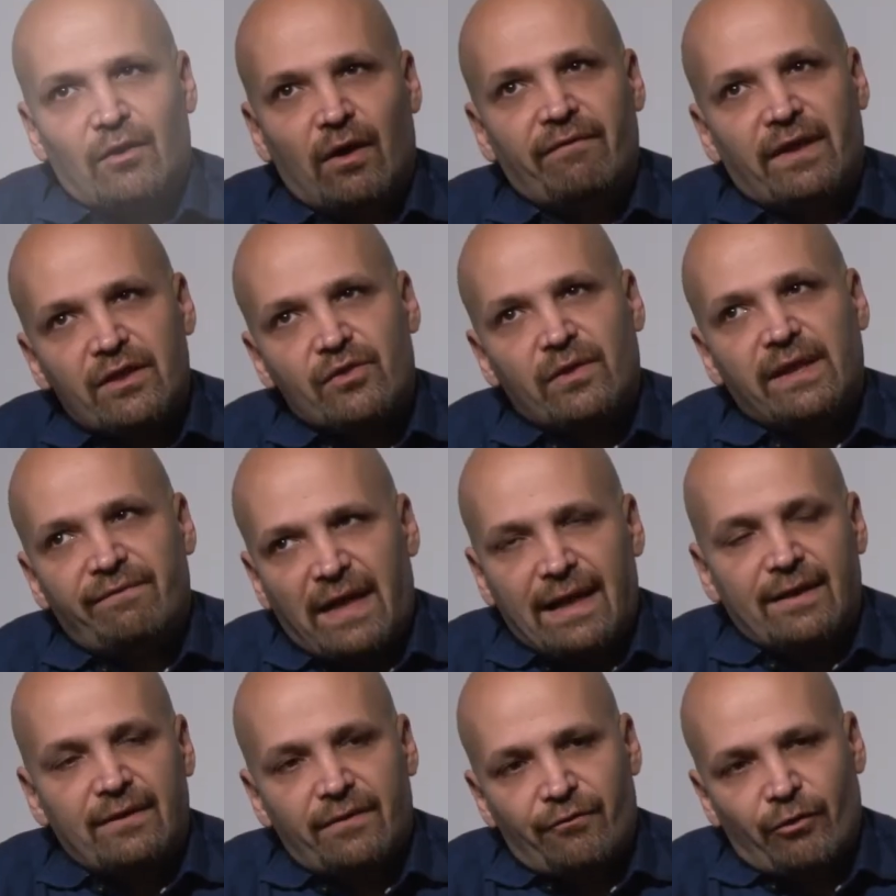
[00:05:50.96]
who have actually
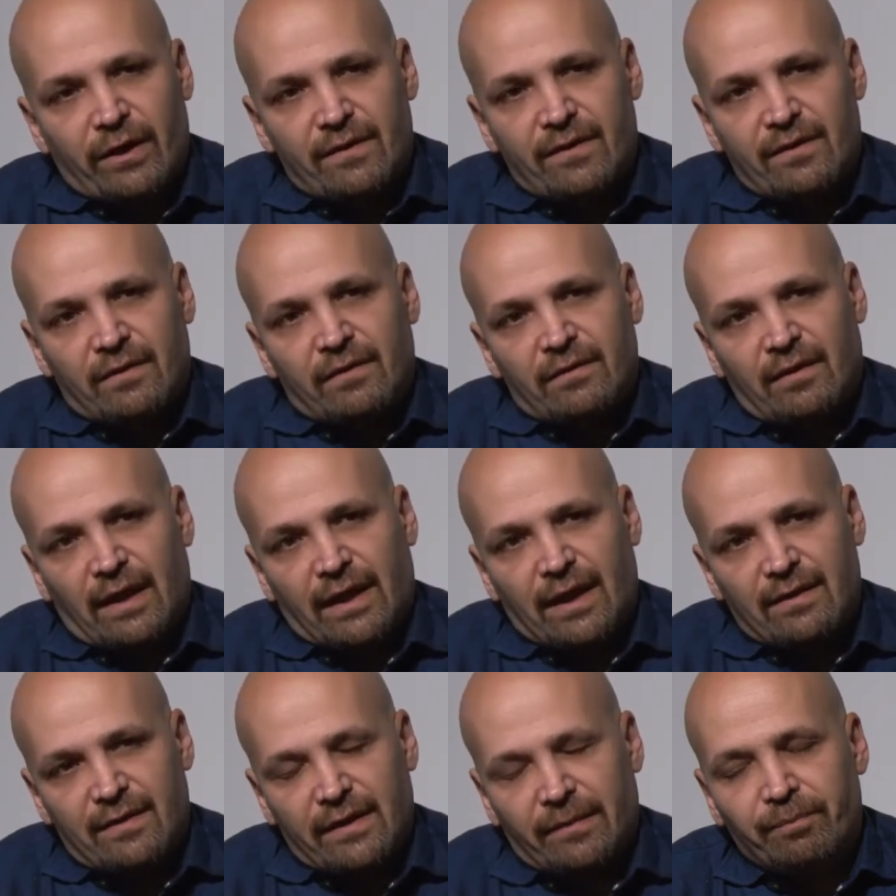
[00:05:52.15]
valid threats
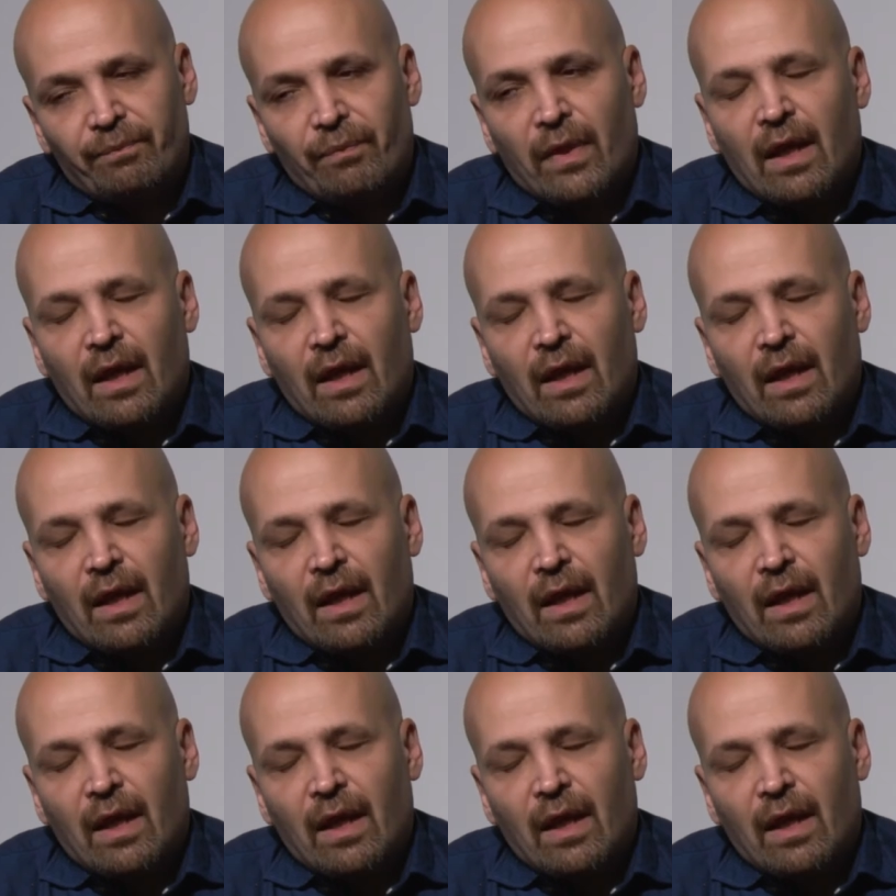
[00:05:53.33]
against them